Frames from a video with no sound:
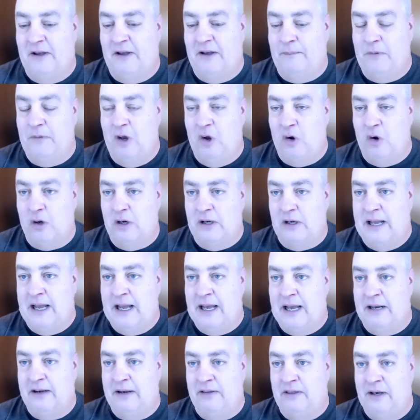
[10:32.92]
you could
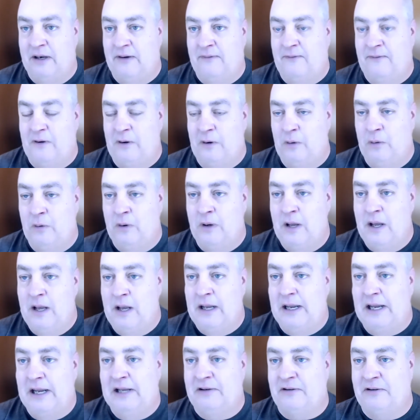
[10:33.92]
get that, if you
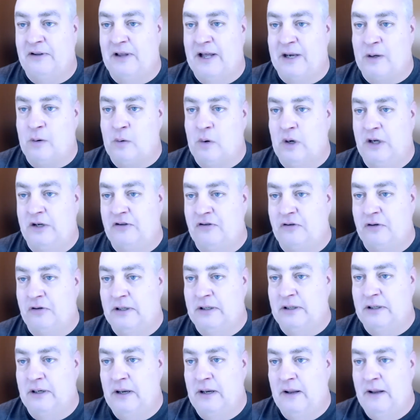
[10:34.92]
answer that
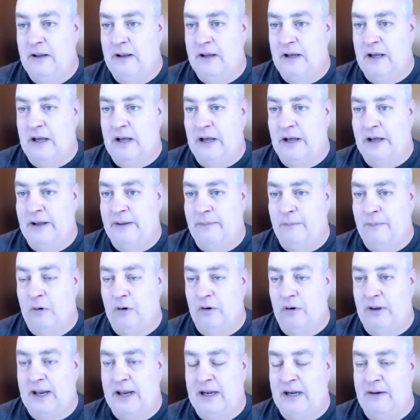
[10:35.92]
question,
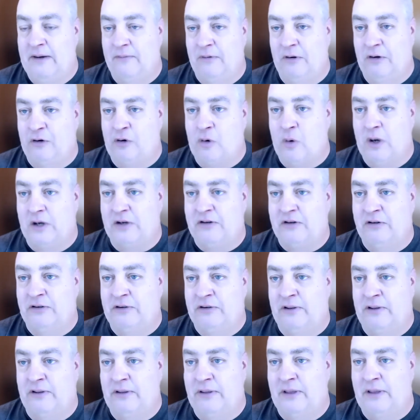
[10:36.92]
or any of those
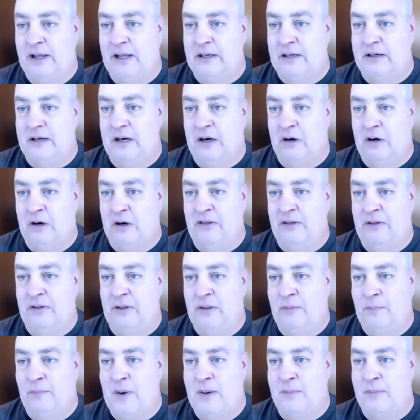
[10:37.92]
questions that
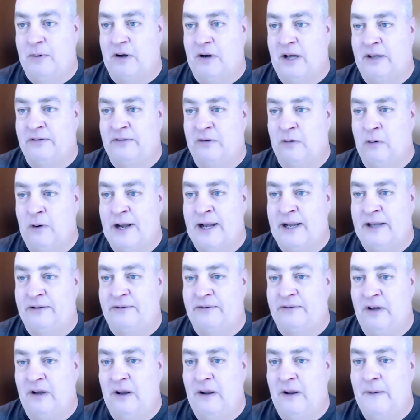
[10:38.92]
people also
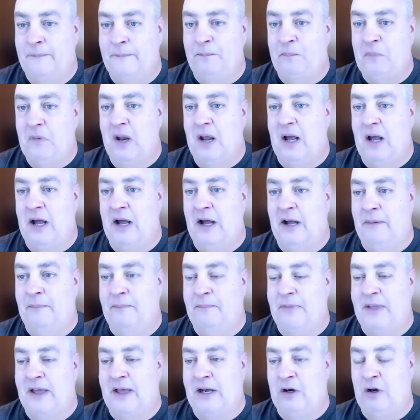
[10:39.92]
ask,
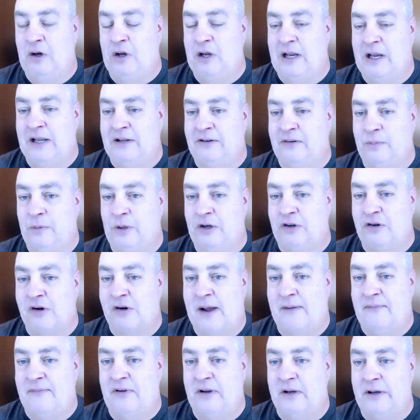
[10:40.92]
that you could get some good
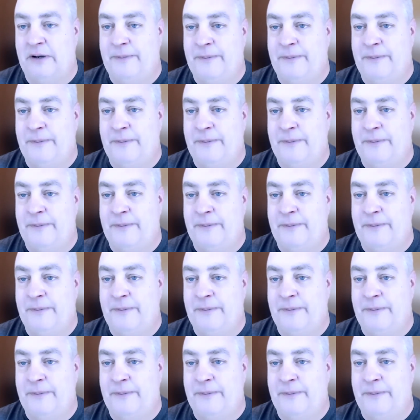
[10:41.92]
traffic.